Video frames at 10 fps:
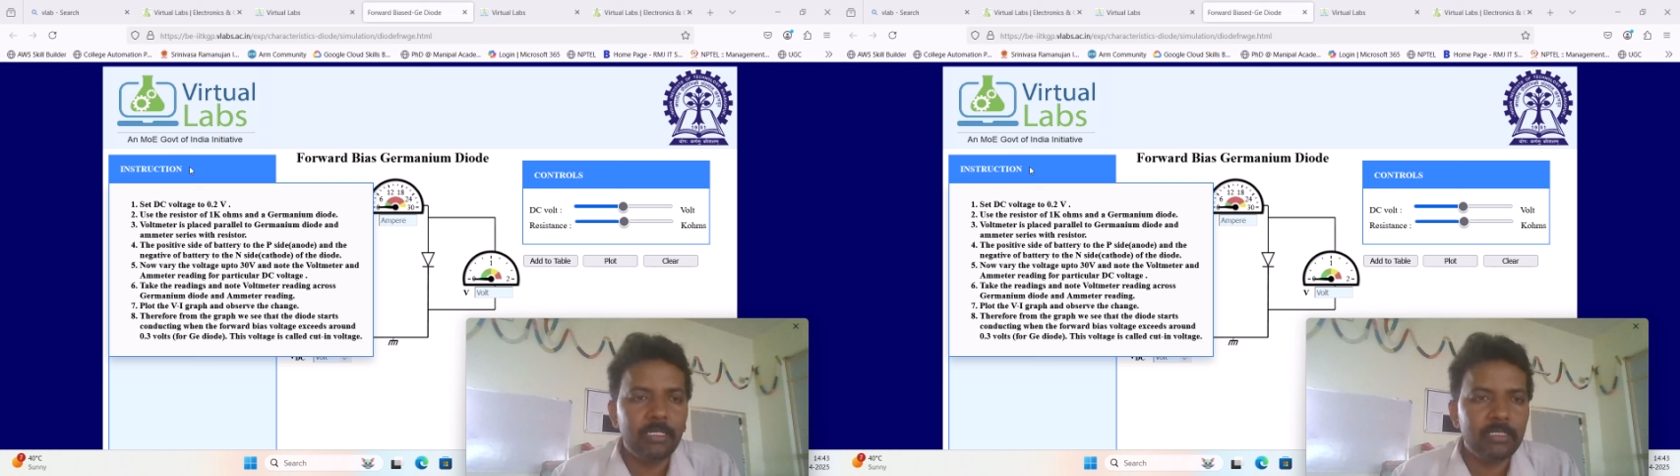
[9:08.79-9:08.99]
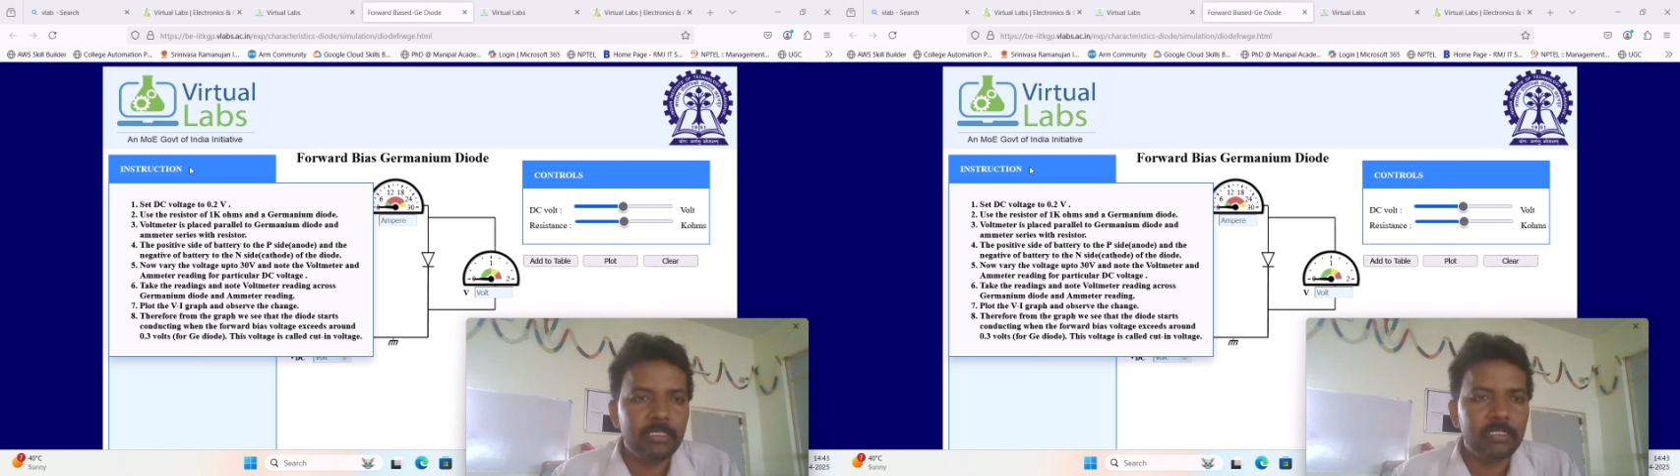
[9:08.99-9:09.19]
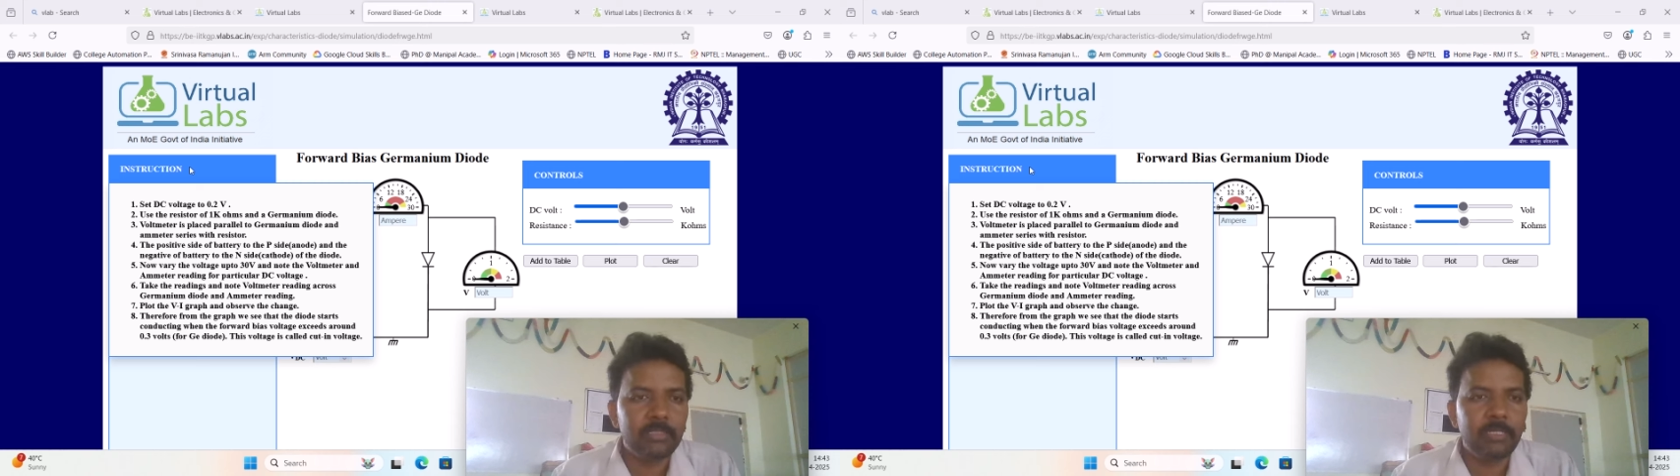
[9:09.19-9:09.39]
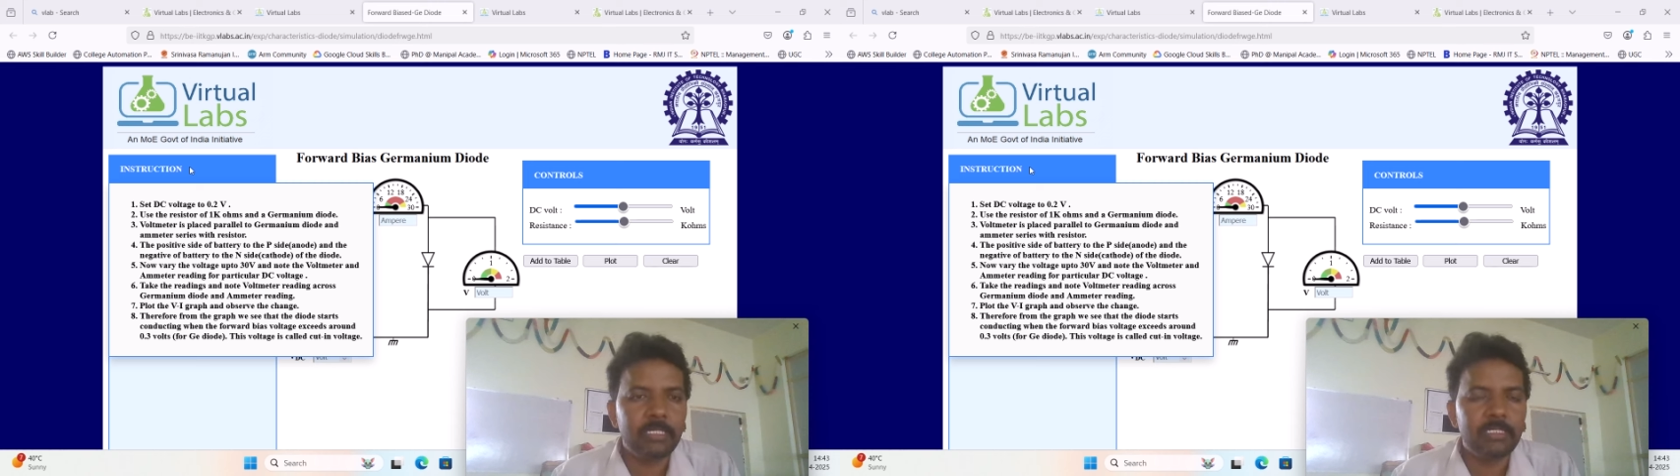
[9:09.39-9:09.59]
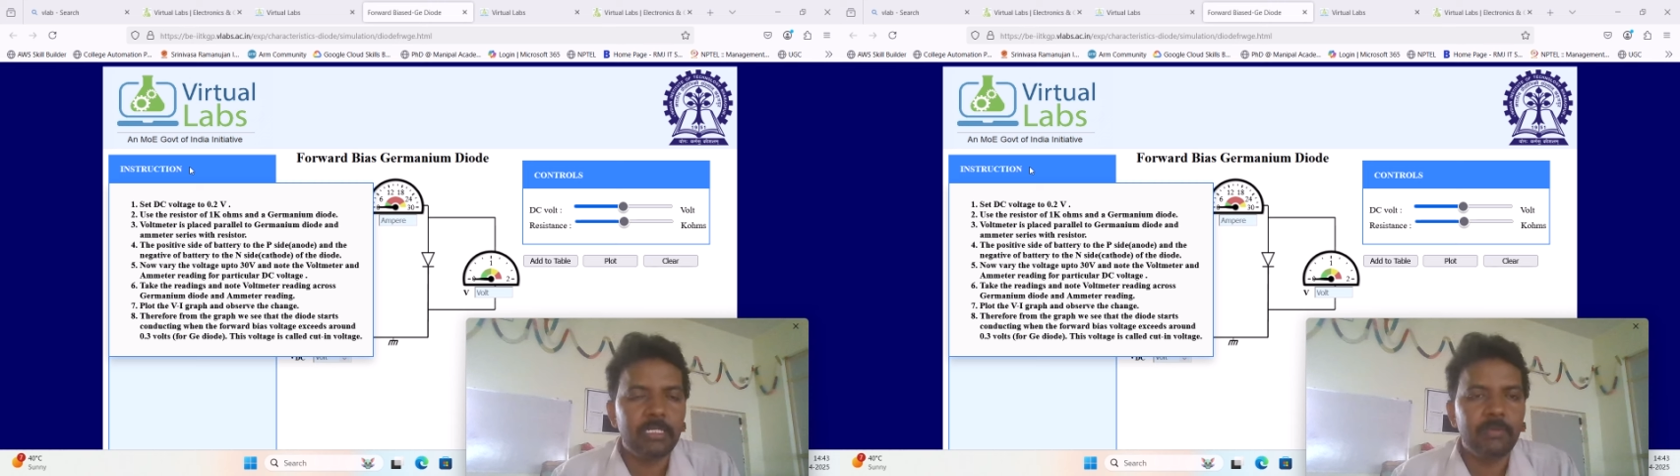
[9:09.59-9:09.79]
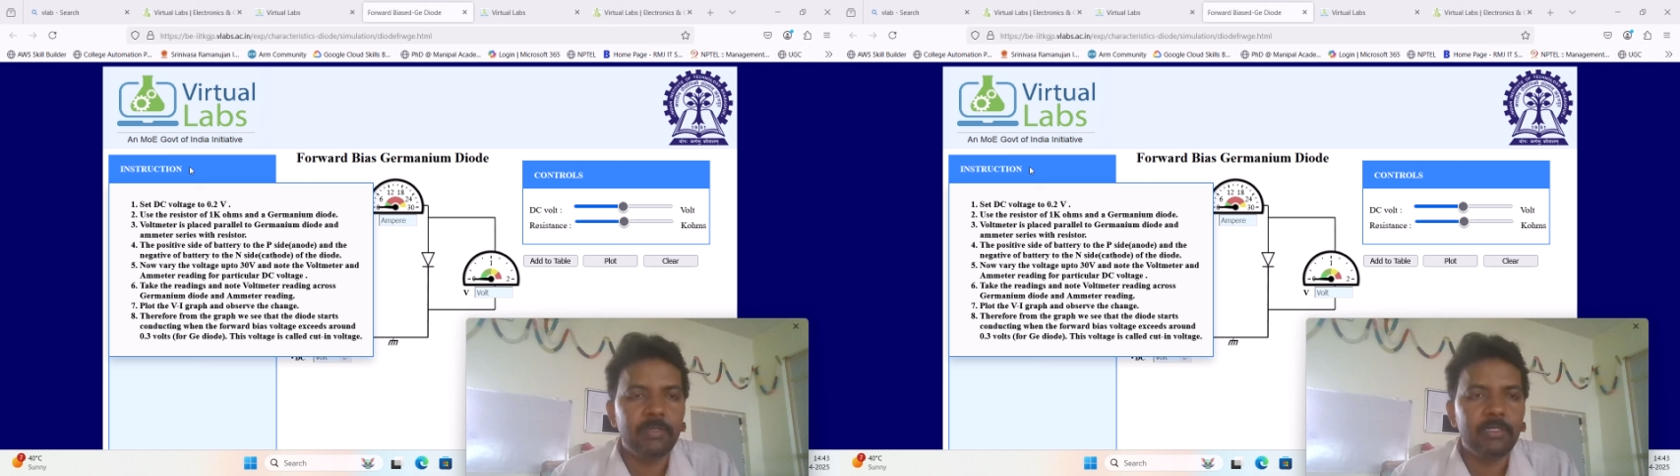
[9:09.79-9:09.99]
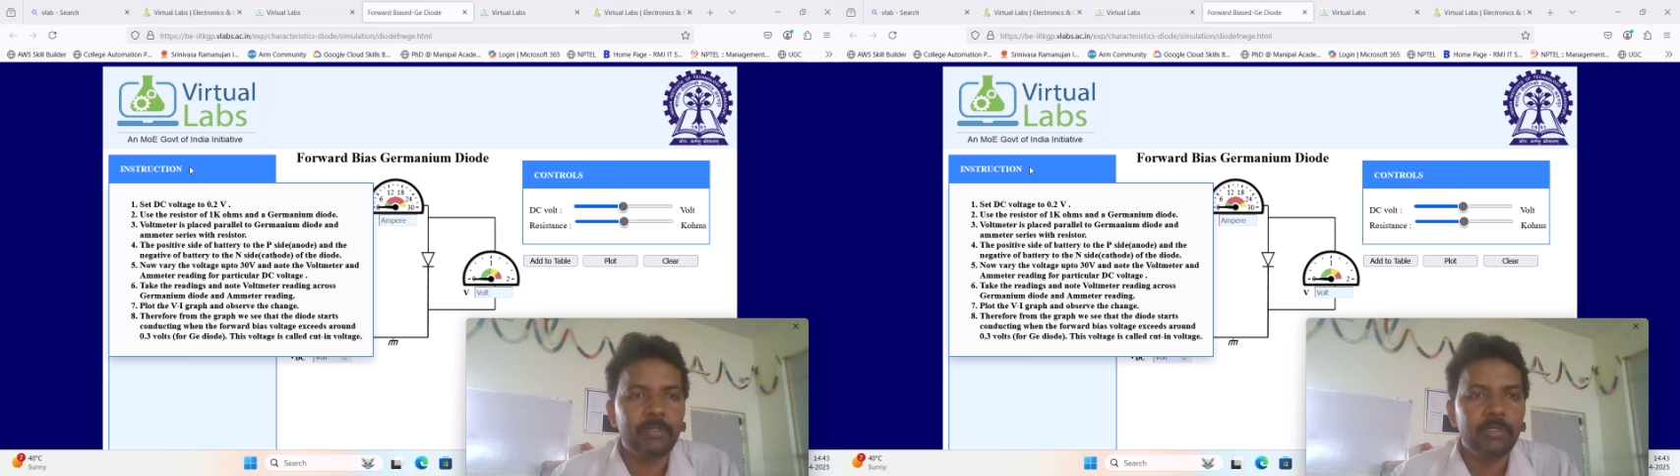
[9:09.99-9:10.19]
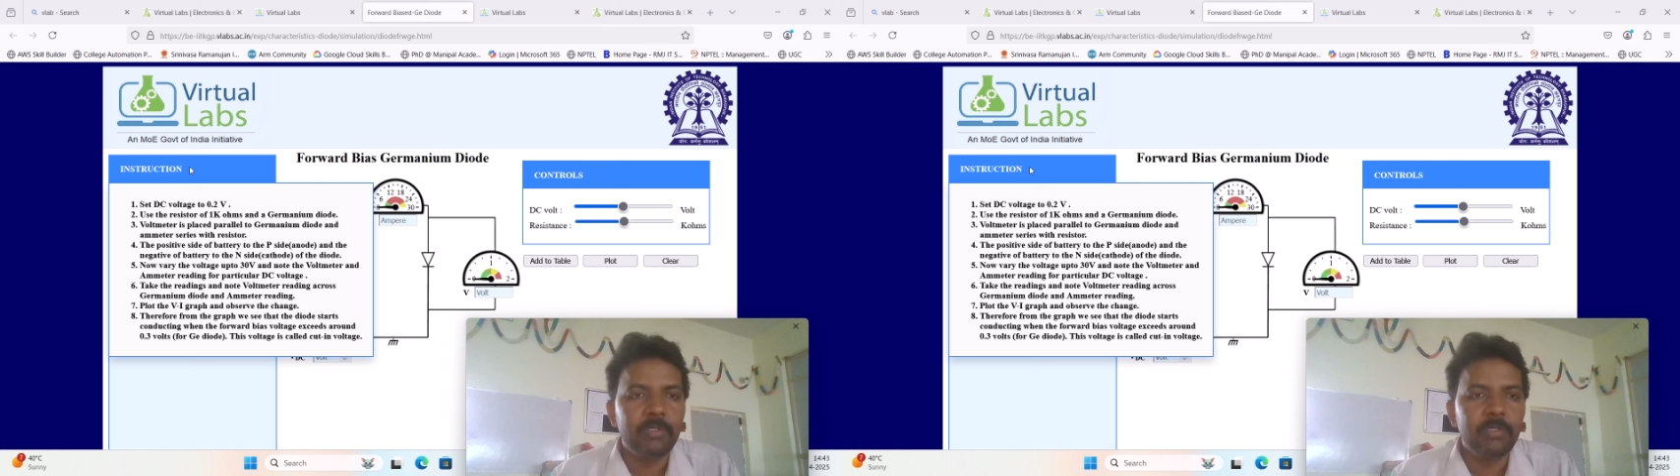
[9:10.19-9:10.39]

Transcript: instructions points are given.